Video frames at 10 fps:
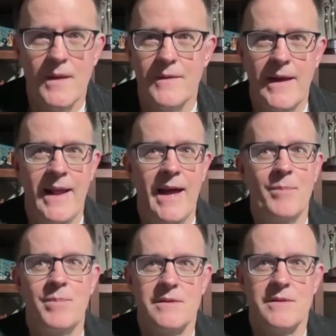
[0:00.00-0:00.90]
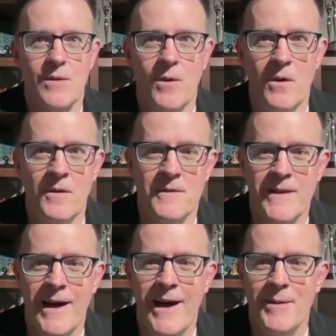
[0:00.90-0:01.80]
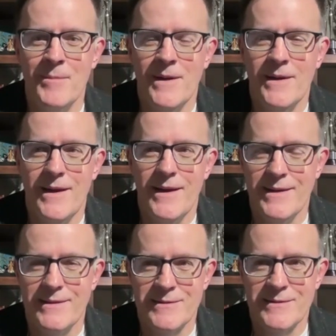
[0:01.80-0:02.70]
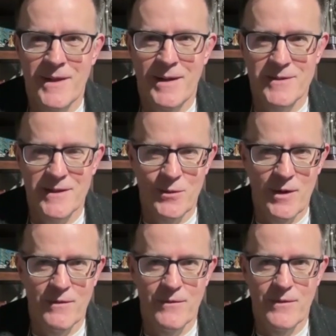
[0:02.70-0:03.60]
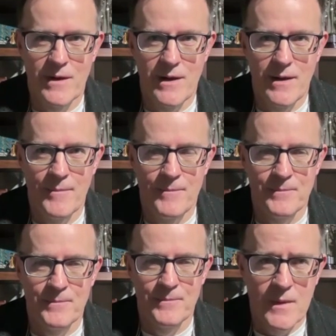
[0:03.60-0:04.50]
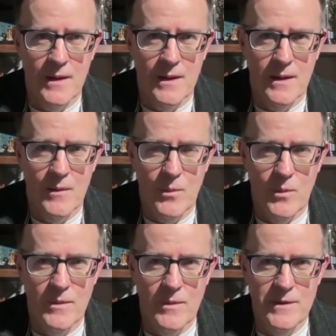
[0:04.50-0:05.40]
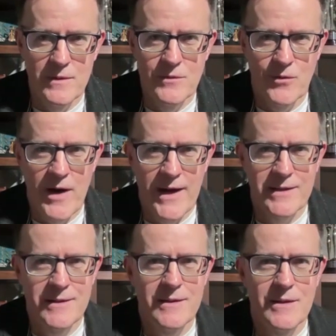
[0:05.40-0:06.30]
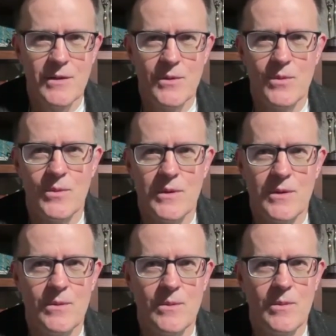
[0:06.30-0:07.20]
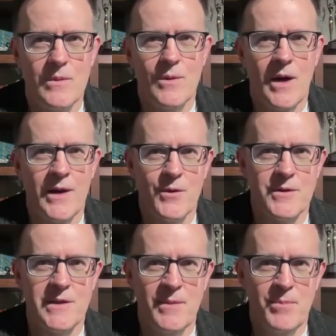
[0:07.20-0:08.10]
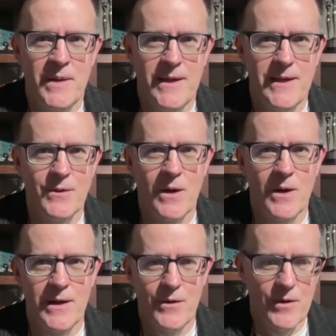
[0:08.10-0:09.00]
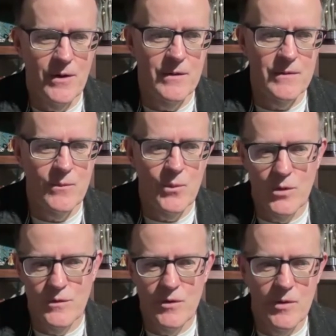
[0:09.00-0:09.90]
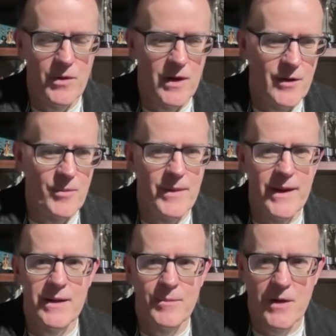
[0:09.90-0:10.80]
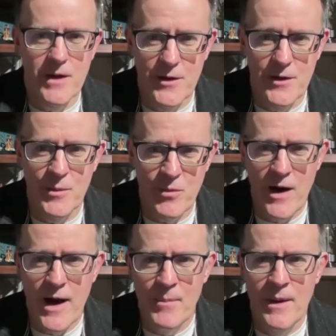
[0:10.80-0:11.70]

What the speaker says: That happens all the time. And sometimes like you have when you direct, you hire a DP, you hire wardrobe, you hire makeup, you hire prop,